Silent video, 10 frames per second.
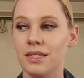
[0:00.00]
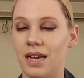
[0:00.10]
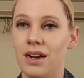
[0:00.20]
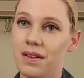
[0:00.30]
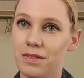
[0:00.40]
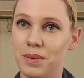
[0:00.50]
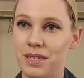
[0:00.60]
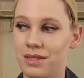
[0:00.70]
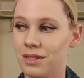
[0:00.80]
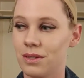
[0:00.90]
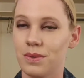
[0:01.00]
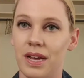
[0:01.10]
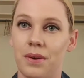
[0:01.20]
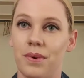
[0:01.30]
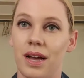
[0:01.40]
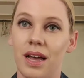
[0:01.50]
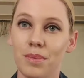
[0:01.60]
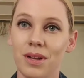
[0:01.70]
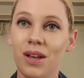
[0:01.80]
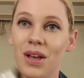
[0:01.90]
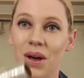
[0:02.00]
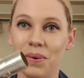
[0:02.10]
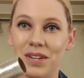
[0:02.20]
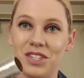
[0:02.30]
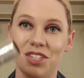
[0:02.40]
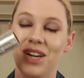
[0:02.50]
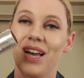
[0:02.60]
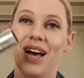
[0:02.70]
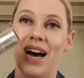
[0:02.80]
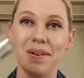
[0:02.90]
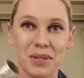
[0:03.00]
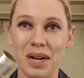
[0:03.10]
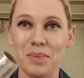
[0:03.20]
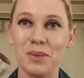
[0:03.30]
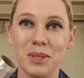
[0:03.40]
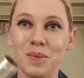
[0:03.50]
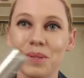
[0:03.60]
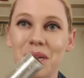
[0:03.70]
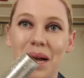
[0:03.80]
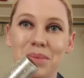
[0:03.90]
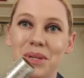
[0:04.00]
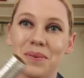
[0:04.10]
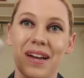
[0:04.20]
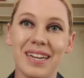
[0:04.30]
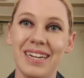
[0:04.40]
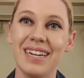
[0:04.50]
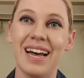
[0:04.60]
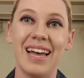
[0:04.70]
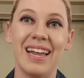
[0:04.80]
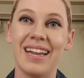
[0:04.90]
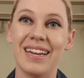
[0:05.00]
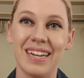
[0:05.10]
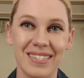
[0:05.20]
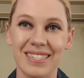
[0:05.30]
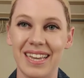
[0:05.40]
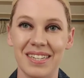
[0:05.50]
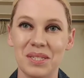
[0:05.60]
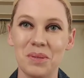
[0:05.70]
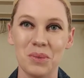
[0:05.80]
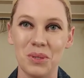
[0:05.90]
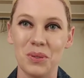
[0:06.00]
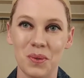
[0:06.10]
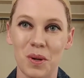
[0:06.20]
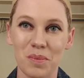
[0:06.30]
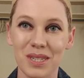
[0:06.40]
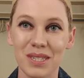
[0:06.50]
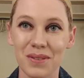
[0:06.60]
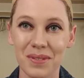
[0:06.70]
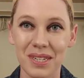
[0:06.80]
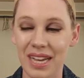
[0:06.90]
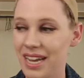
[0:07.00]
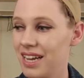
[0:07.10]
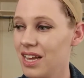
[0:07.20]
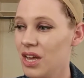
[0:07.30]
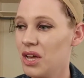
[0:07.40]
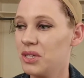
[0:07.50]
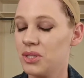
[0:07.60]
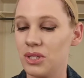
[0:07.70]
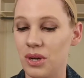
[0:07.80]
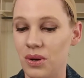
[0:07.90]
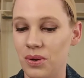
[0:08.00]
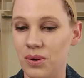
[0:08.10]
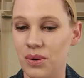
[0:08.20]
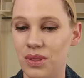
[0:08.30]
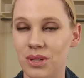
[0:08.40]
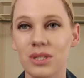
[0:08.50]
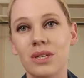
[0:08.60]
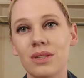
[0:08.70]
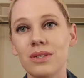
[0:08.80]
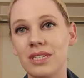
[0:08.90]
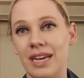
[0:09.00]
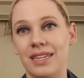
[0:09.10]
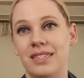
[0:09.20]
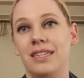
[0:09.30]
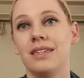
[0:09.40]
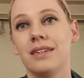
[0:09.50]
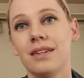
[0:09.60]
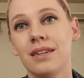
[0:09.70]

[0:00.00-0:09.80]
tear off a piece of saran wrap, which I've tried multiple times already and I just can't seem to do it on myself today. So there's another technique